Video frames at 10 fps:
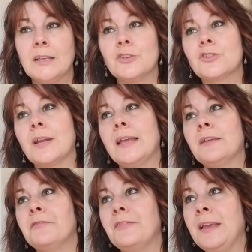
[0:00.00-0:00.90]
Should I
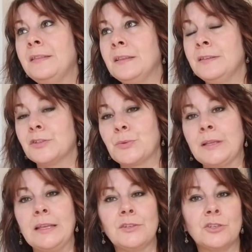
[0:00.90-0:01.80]
have faith in this
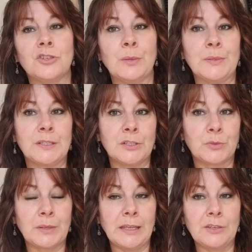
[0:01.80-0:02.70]
relationship? Is
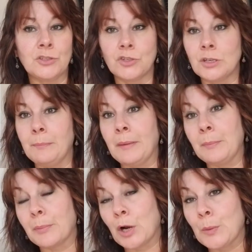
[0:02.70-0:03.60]
this relationship my
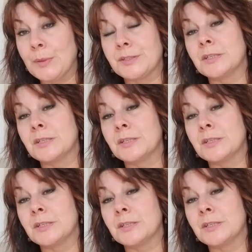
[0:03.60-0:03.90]
purpose?